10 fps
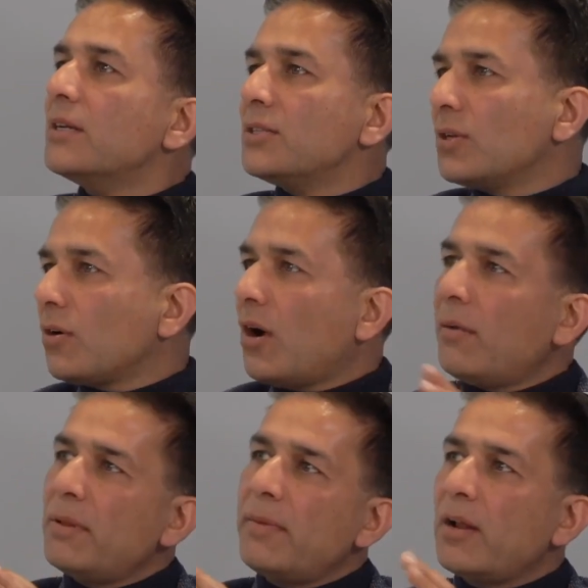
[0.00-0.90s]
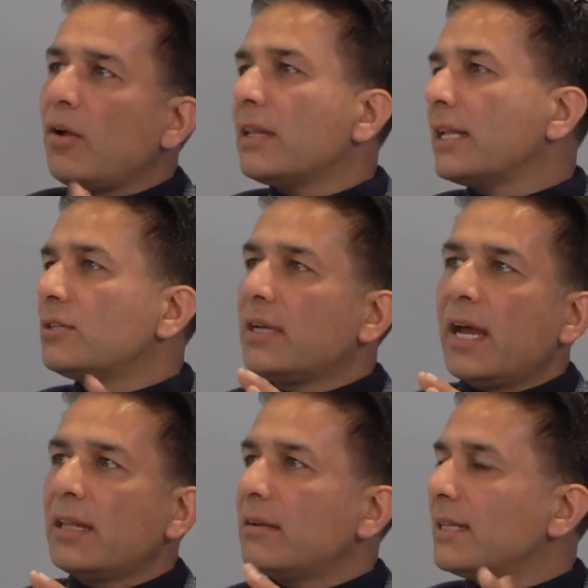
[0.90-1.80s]
So complement all that
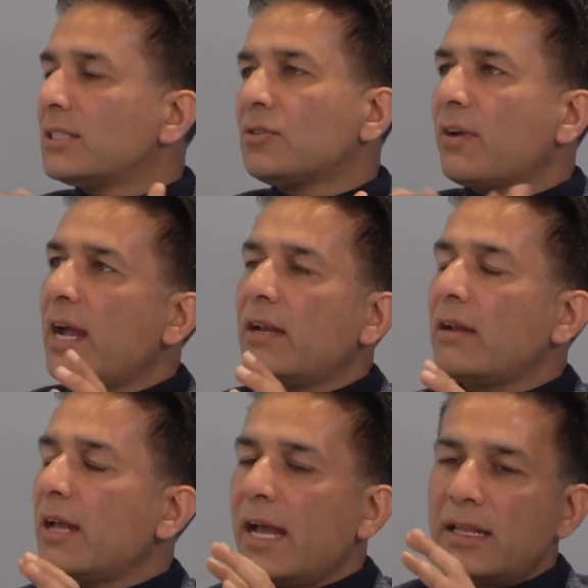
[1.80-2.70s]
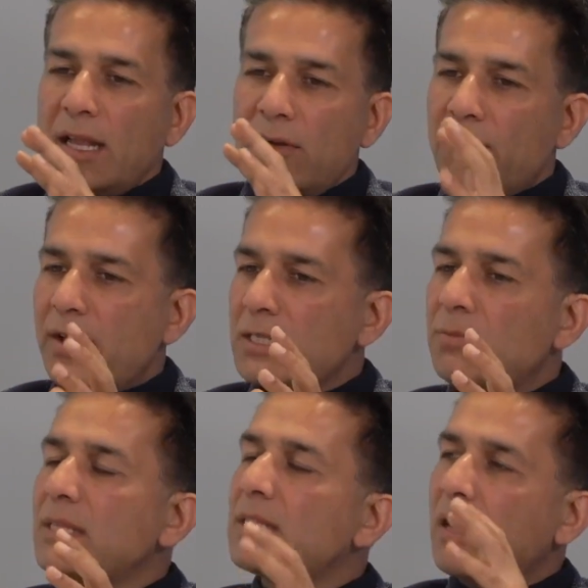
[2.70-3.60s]
together, this trend and the
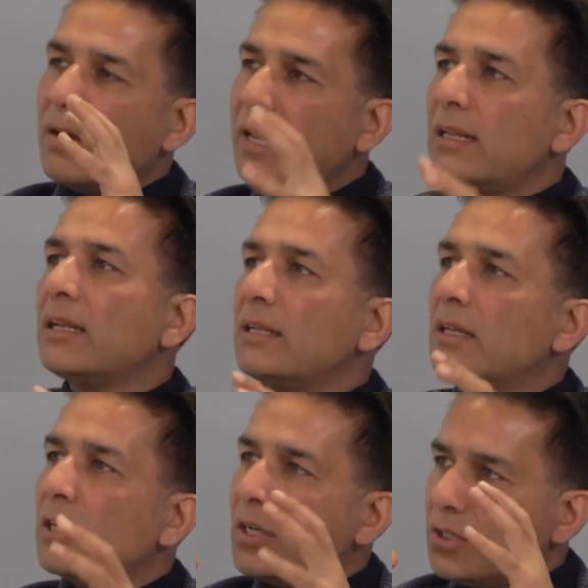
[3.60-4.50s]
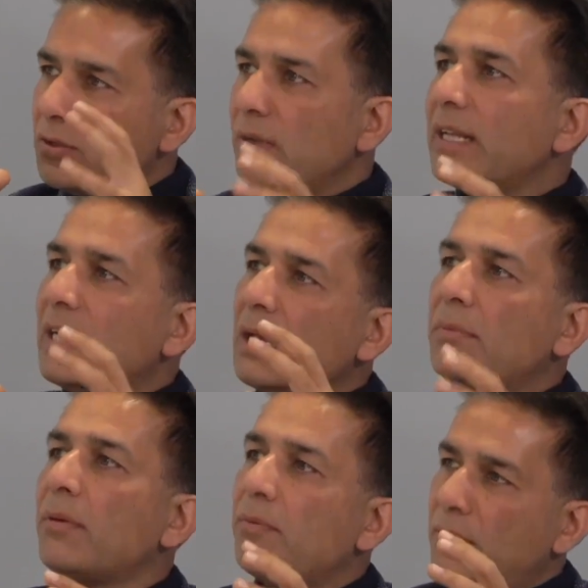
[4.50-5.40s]
investments that are needed to really keep
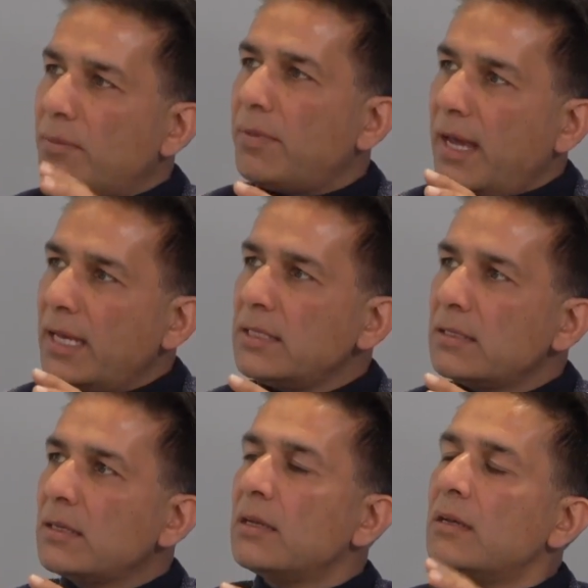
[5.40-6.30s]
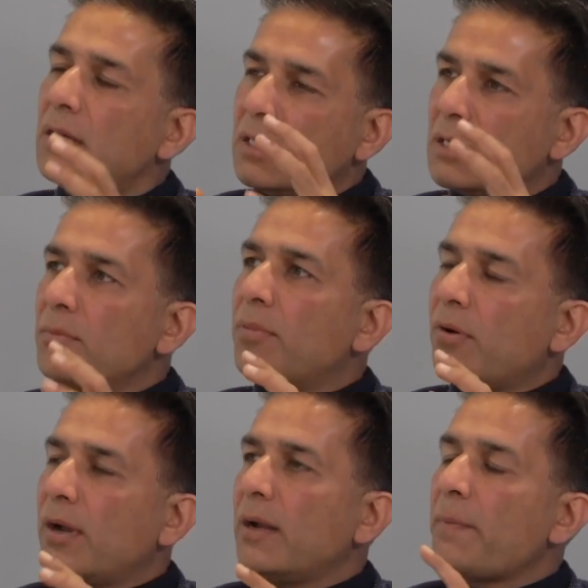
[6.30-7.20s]
up with the pace is
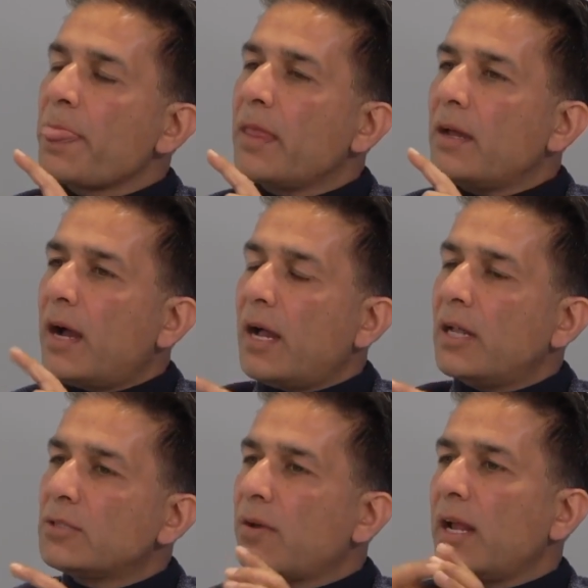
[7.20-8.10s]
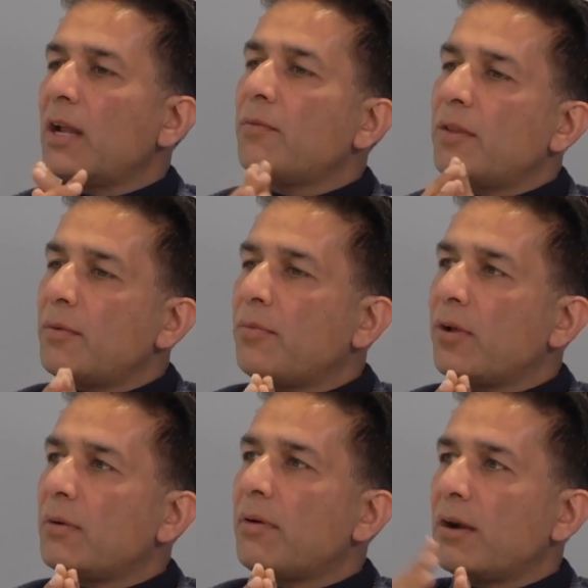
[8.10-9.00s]
important. I also want to hit on an
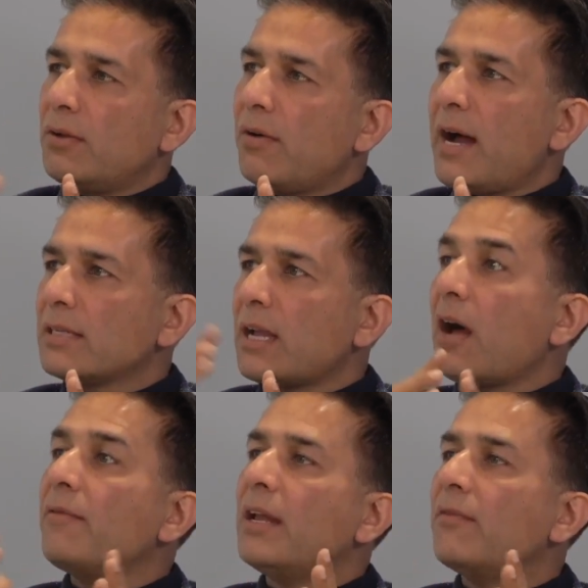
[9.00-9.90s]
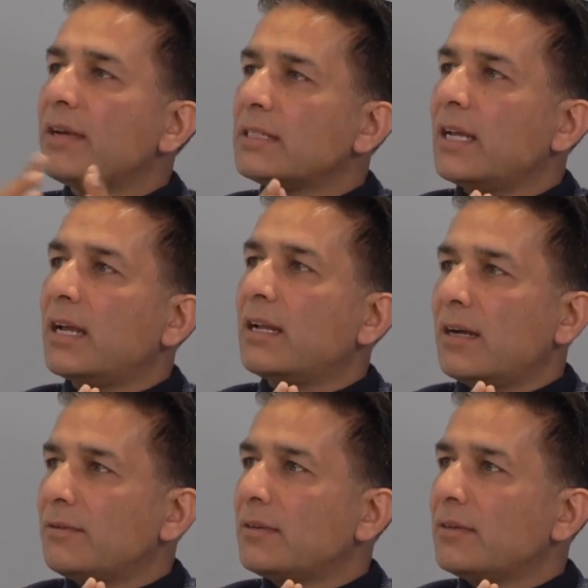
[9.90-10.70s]
important part you asked, are we investing enough?